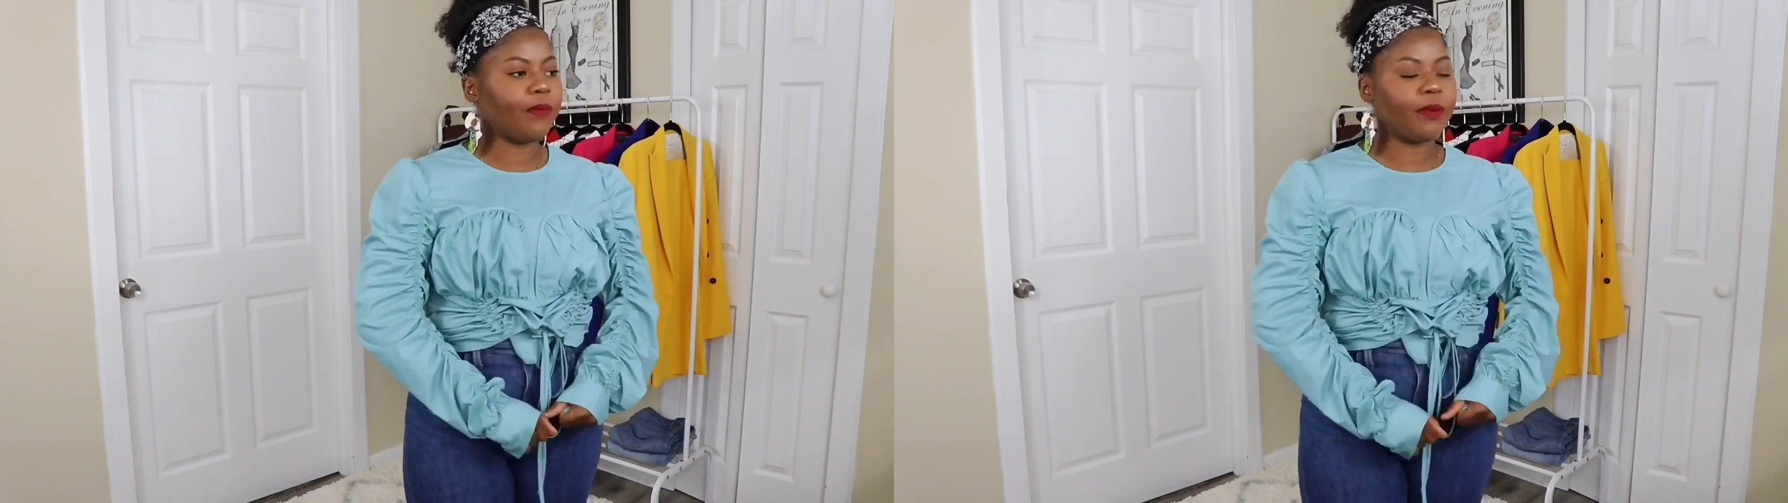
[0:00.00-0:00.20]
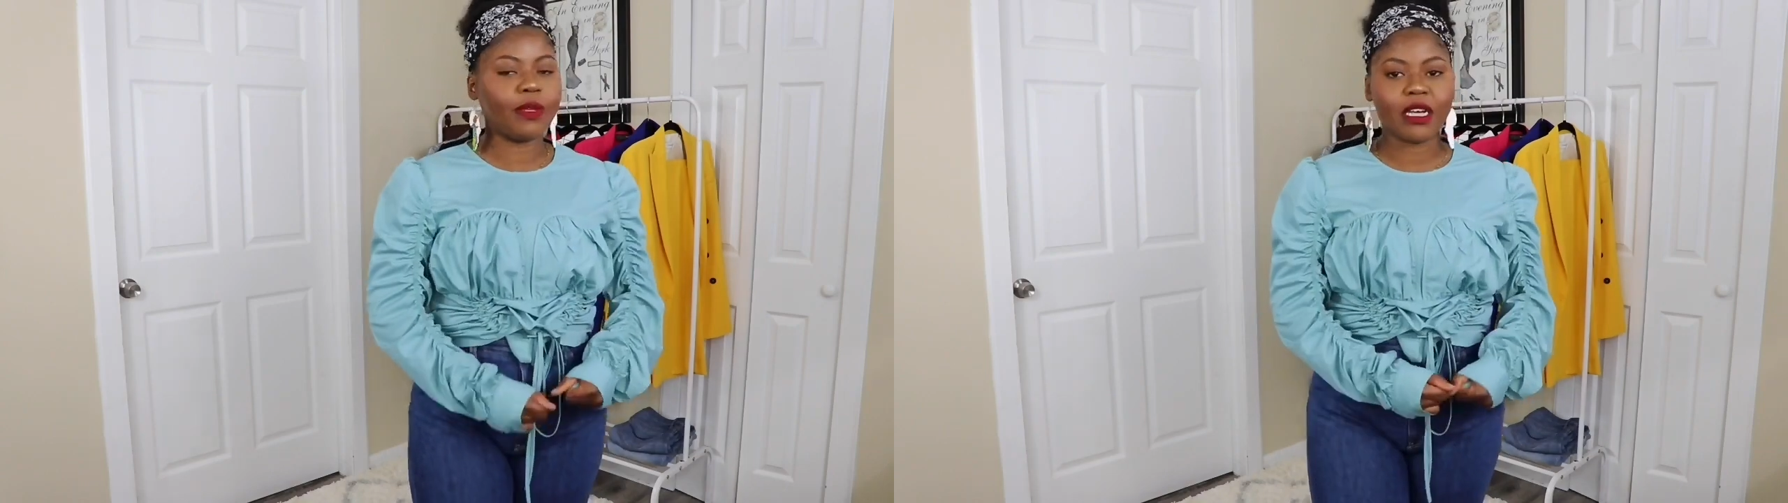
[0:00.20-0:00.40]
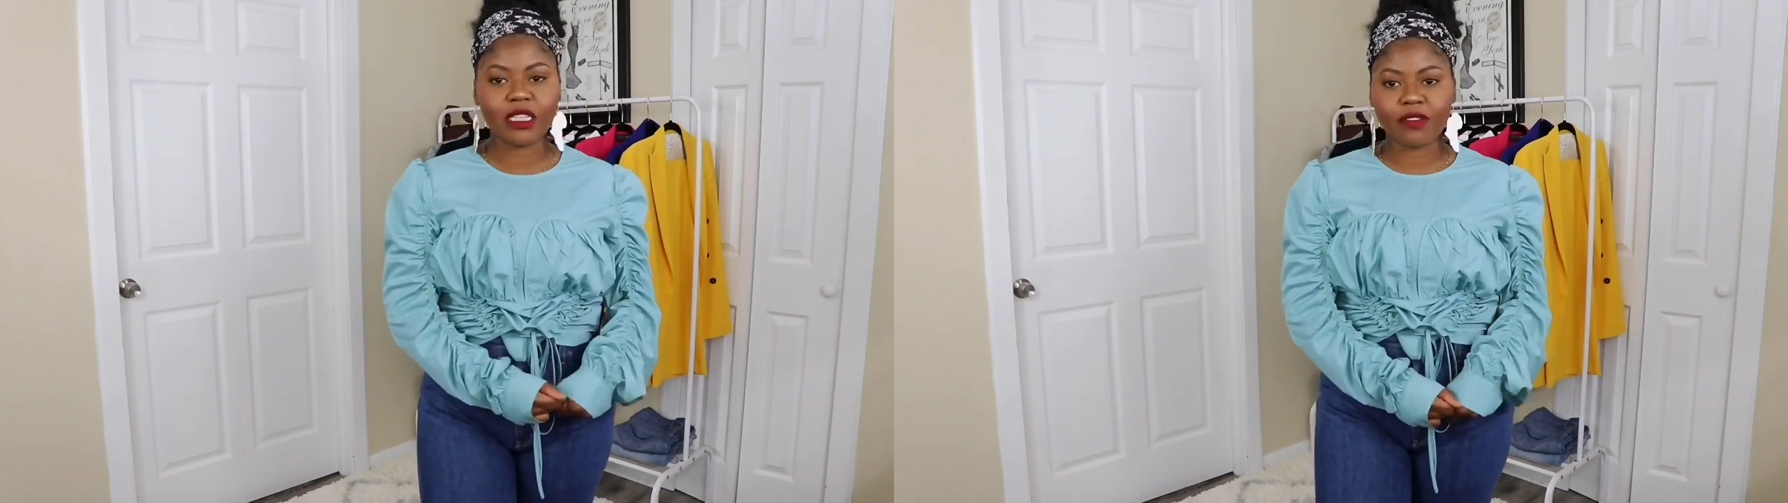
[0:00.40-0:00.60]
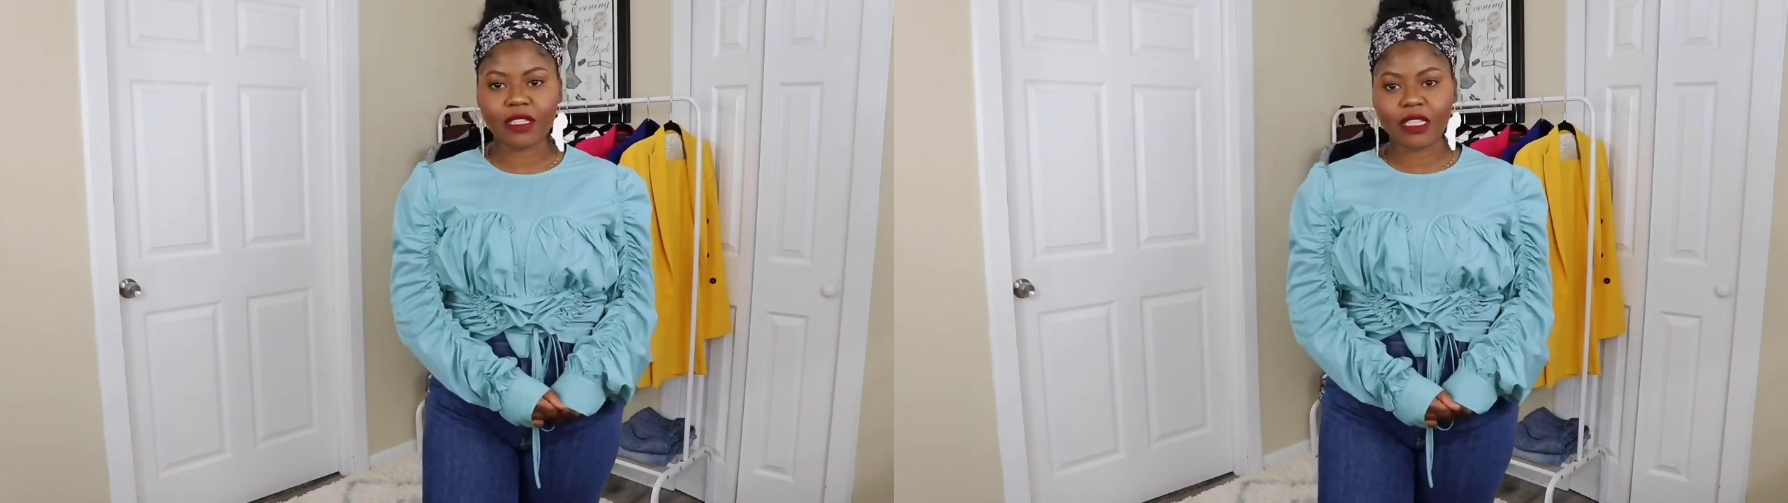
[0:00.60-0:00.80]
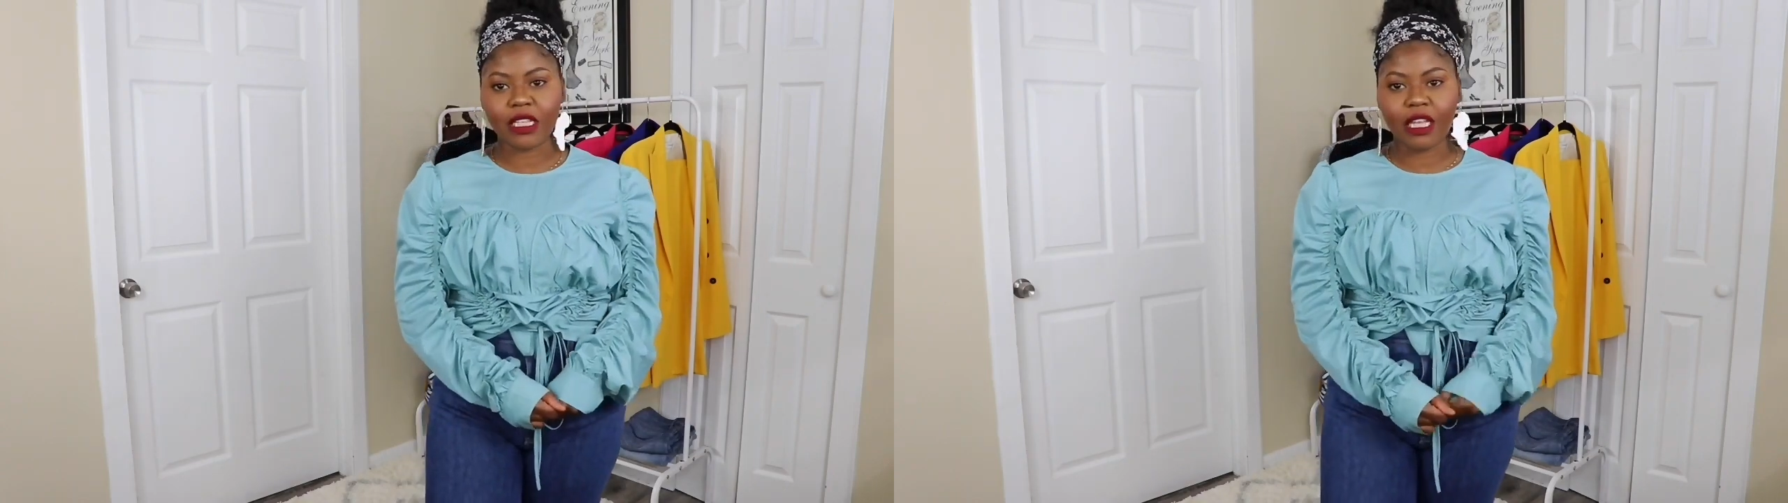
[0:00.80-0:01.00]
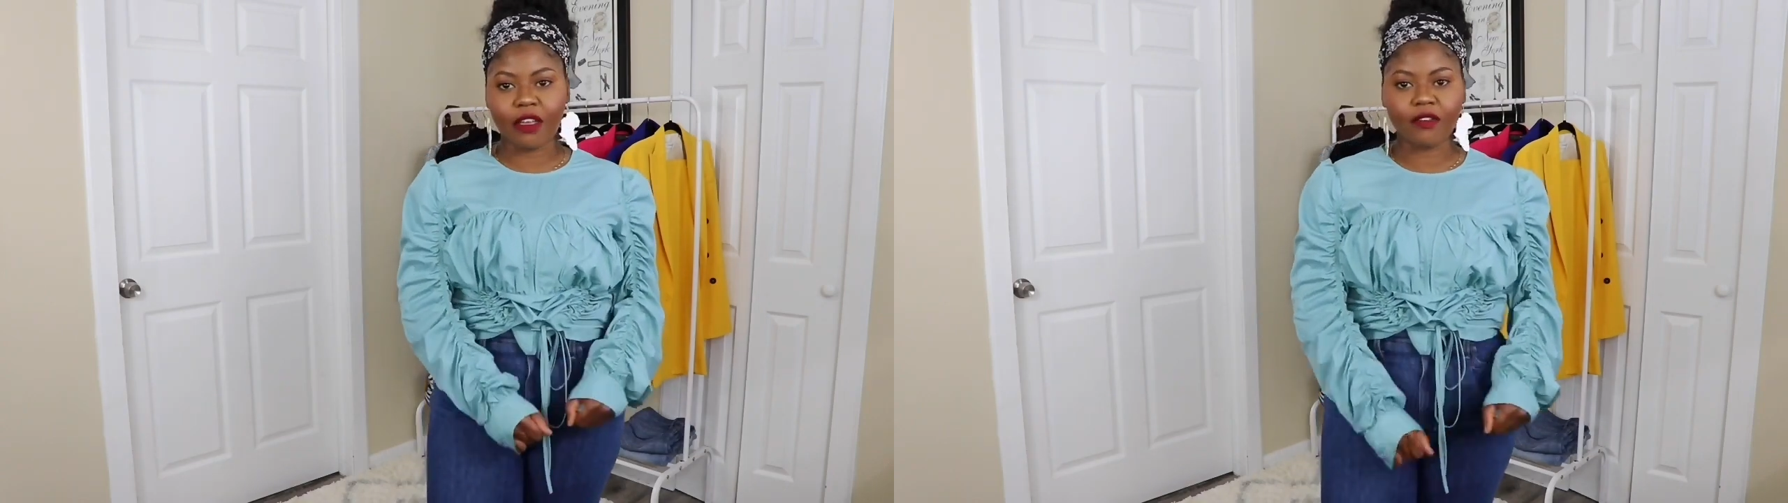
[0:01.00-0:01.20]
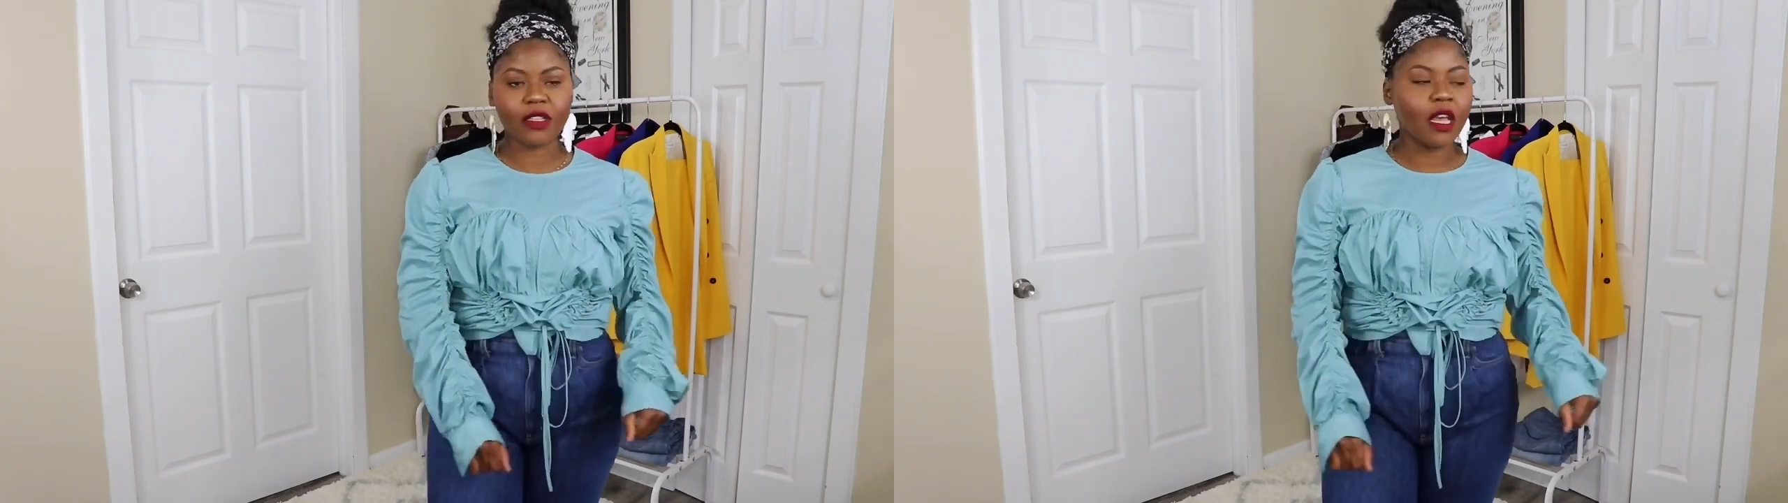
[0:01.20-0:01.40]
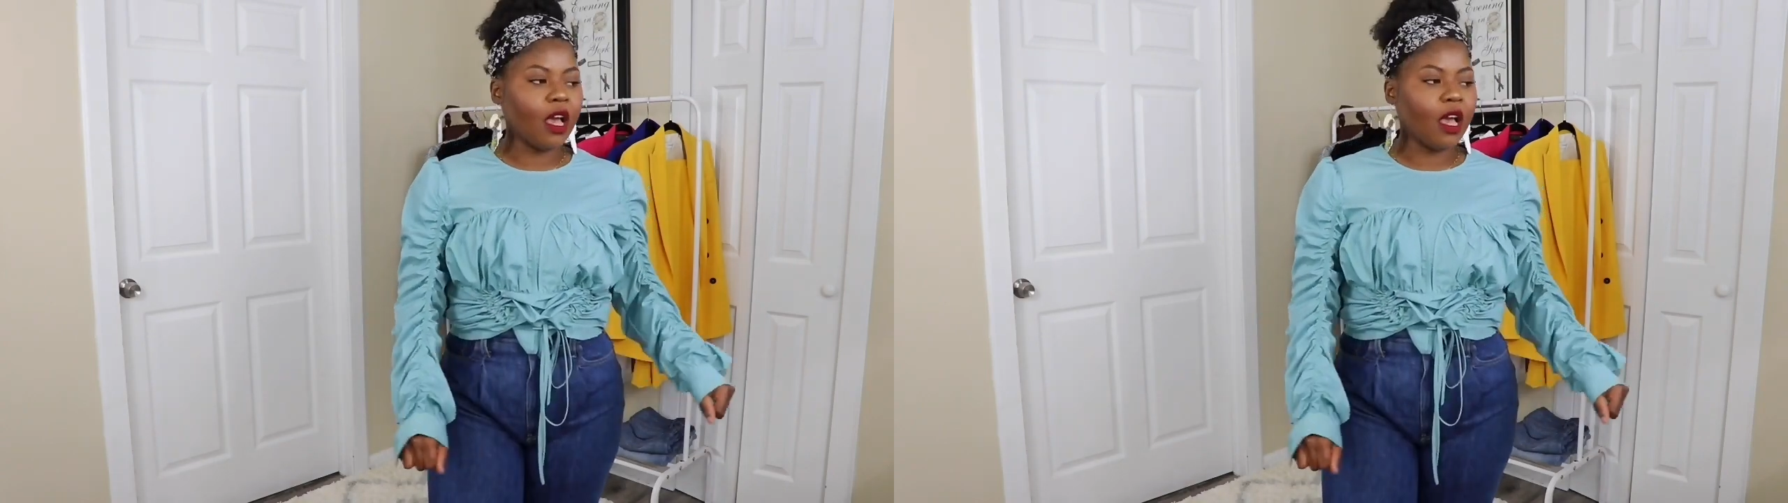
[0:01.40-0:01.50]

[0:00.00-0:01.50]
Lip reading: it because of the sleeves.